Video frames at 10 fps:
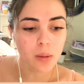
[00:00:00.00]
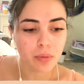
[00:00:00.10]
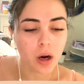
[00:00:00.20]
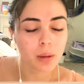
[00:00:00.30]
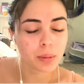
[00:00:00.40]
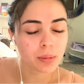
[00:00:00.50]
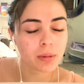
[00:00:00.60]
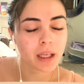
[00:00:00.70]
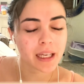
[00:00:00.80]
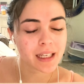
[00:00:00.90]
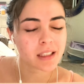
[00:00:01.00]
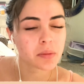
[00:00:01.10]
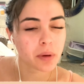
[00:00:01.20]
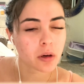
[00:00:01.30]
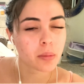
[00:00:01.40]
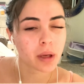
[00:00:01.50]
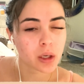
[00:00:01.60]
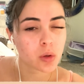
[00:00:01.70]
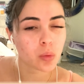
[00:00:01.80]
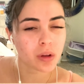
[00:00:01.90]
probably
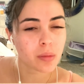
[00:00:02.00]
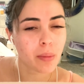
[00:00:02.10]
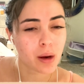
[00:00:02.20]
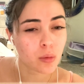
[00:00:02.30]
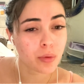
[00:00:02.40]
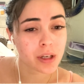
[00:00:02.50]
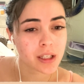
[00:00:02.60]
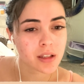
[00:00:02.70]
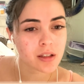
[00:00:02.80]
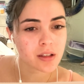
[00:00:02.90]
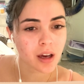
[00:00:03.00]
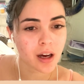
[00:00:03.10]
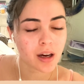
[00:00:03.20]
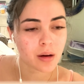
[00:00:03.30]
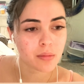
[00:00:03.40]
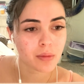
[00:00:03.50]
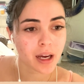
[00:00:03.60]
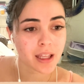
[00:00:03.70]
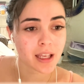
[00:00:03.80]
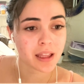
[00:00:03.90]
experiment with metal prints.
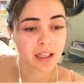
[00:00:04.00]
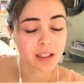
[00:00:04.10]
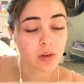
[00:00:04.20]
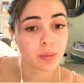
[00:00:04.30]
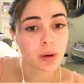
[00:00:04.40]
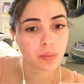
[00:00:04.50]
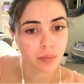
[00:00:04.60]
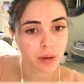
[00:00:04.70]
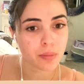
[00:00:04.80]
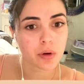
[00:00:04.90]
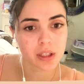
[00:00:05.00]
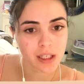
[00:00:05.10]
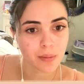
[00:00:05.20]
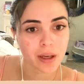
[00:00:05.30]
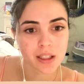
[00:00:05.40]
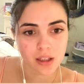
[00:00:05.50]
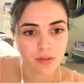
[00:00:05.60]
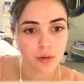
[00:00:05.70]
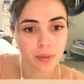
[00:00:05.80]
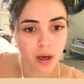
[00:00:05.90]
I think that's how I'm going to be printing my stuff
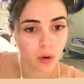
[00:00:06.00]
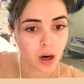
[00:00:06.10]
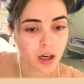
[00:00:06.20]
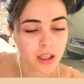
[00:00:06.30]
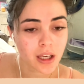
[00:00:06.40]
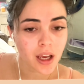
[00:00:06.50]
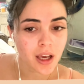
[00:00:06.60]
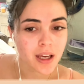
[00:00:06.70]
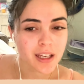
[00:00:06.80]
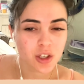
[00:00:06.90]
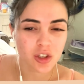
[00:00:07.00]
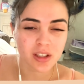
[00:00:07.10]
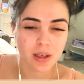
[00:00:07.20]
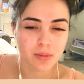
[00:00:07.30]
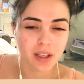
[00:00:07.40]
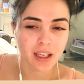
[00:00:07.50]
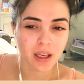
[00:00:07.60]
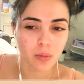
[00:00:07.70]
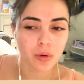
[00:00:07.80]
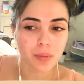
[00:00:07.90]
from now on. It just seems like
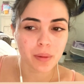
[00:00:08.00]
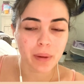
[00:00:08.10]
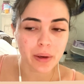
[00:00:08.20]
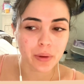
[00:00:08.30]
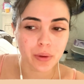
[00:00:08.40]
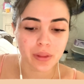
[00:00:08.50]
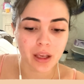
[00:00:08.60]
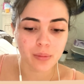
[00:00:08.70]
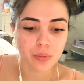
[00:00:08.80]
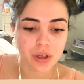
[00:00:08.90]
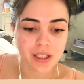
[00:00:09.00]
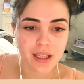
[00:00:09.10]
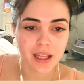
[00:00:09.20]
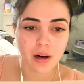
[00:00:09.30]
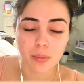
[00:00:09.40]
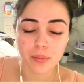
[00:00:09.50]
it would be better than printing it